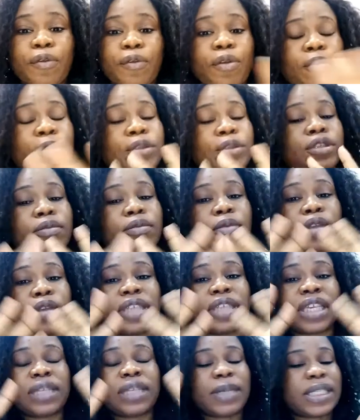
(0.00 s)
you go with too
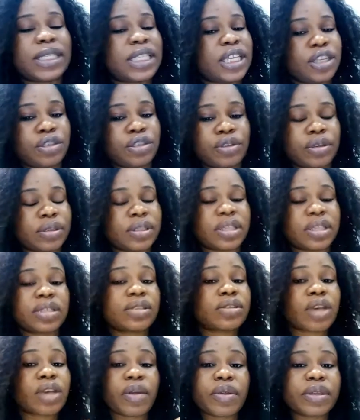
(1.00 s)
much expectations,
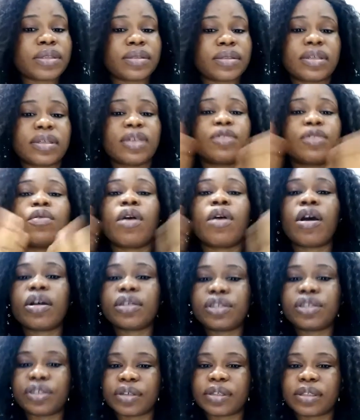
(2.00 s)
sorry to say, you will
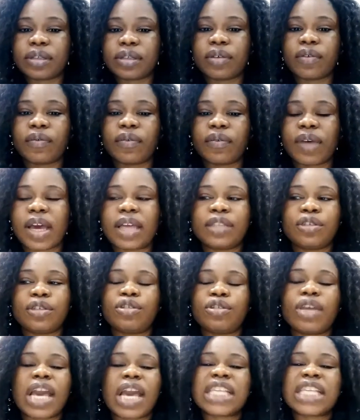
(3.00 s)
hurt yourself, and
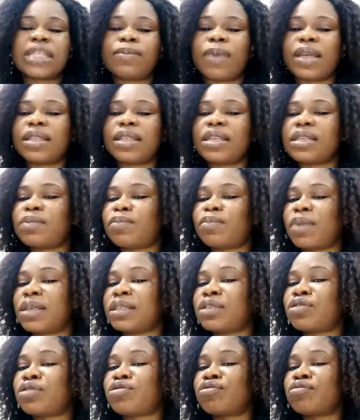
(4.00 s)
you don't expect this
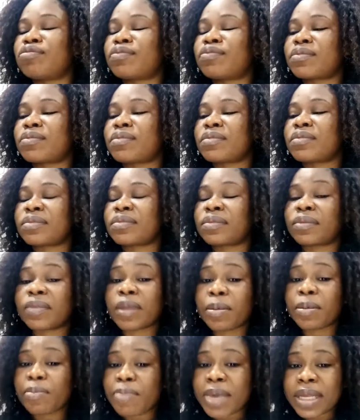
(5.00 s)
person to
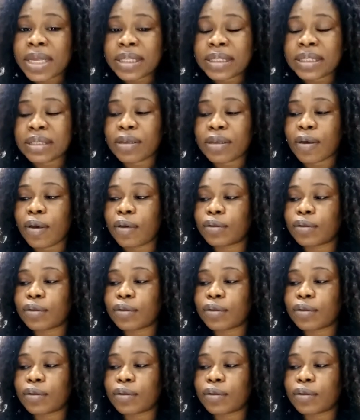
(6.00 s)
meet